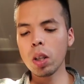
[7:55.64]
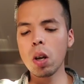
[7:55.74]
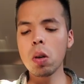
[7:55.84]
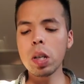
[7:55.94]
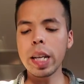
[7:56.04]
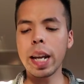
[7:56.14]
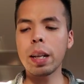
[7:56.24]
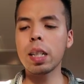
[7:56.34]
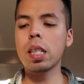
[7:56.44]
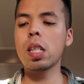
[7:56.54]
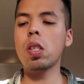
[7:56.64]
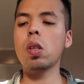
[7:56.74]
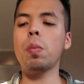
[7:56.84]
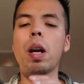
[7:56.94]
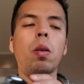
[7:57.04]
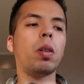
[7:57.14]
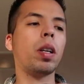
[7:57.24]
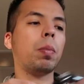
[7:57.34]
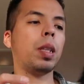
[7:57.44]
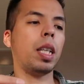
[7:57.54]
Okay, this is to power
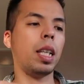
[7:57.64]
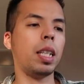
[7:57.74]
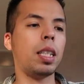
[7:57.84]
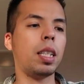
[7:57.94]
up the,